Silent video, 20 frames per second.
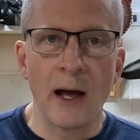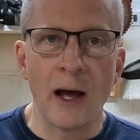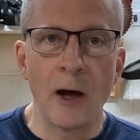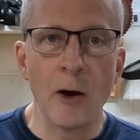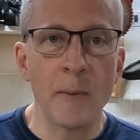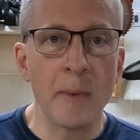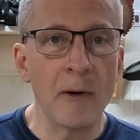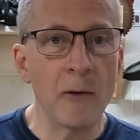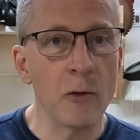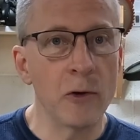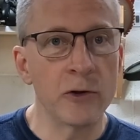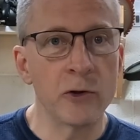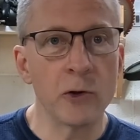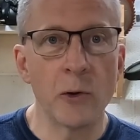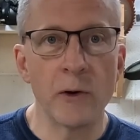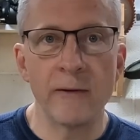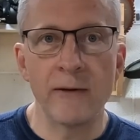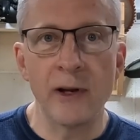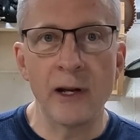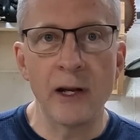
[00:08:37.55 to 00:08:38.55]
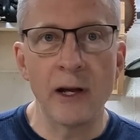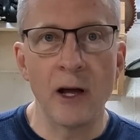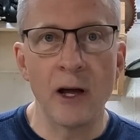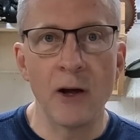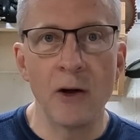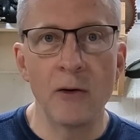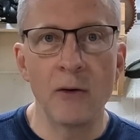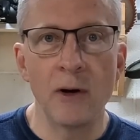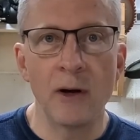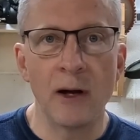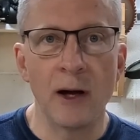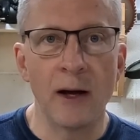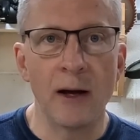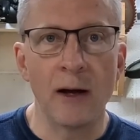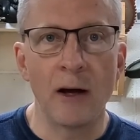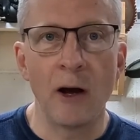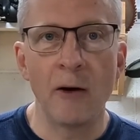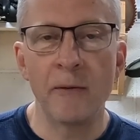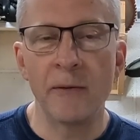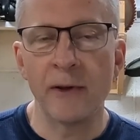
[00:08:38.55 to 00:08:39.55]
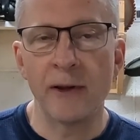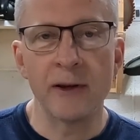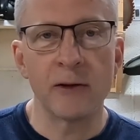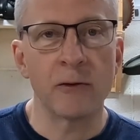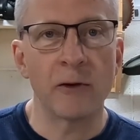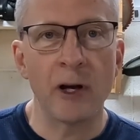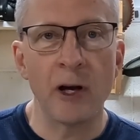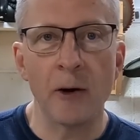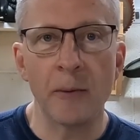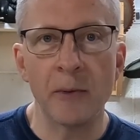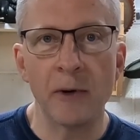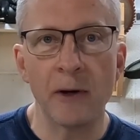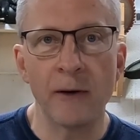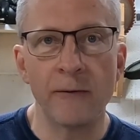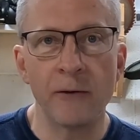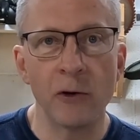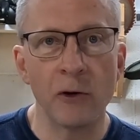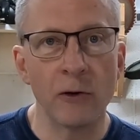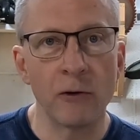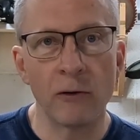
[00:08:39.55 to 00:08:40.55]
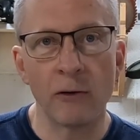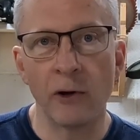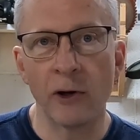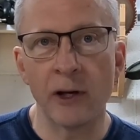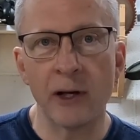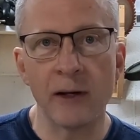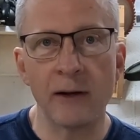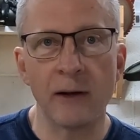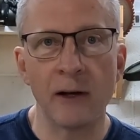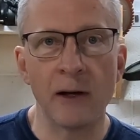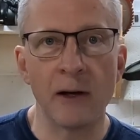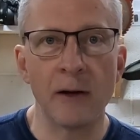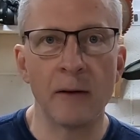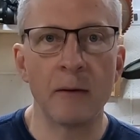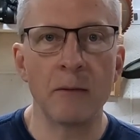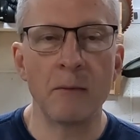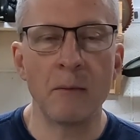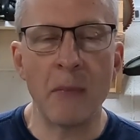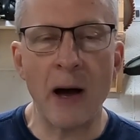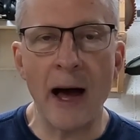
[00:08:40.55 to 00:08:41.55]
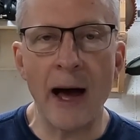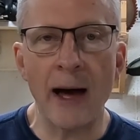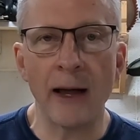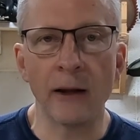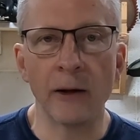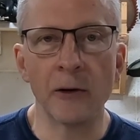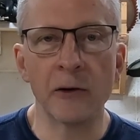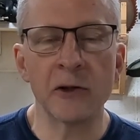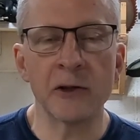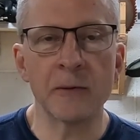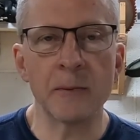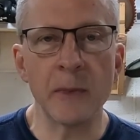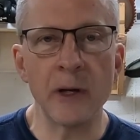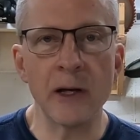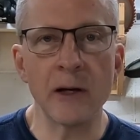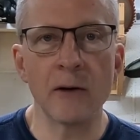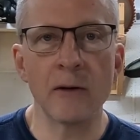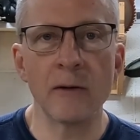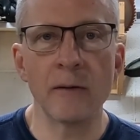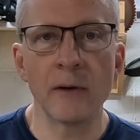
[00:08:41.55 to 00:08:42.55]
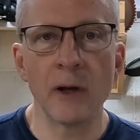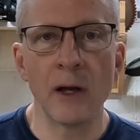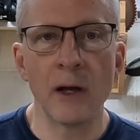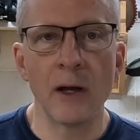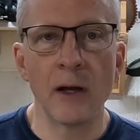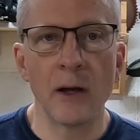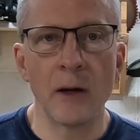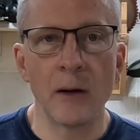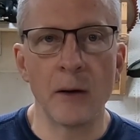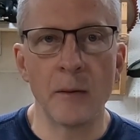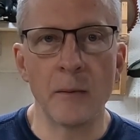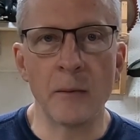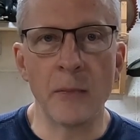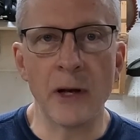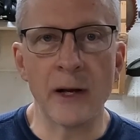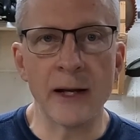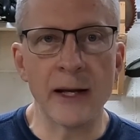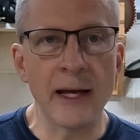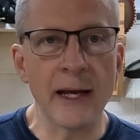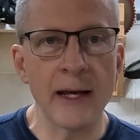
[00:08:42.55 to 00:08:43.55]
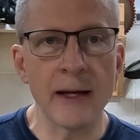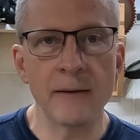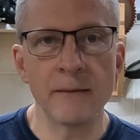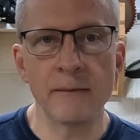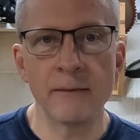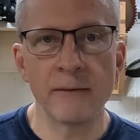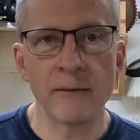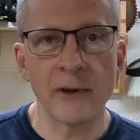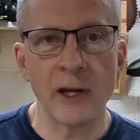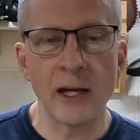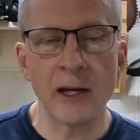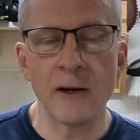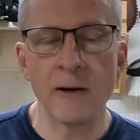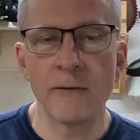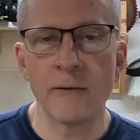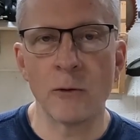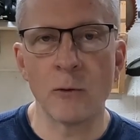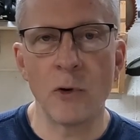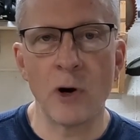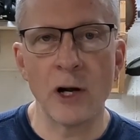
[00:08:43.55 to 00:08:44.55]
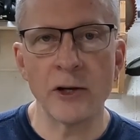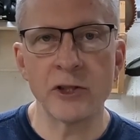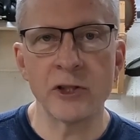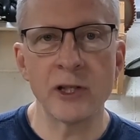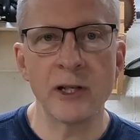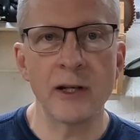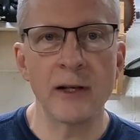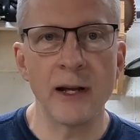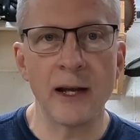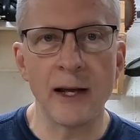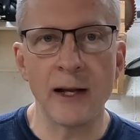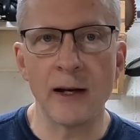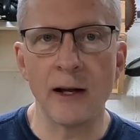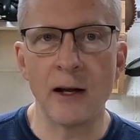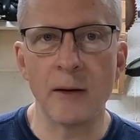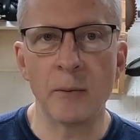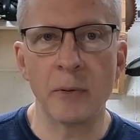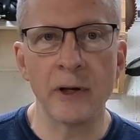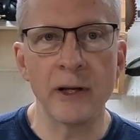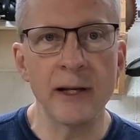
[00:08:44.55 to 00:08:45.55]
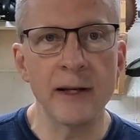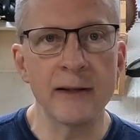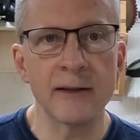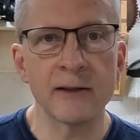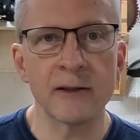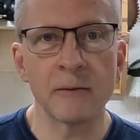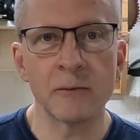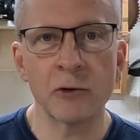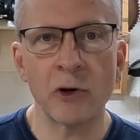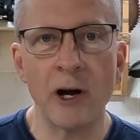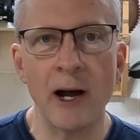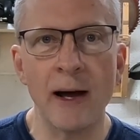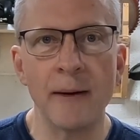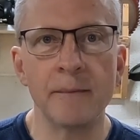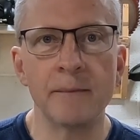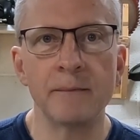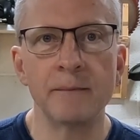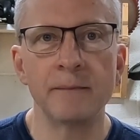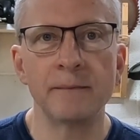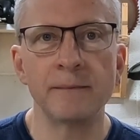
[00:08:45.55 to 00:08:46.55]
I hope everyone enjoyed the video. Hopefully this will help you if you're looking to buy a Lucas mill. But again, thank you for watching, and please subscribe.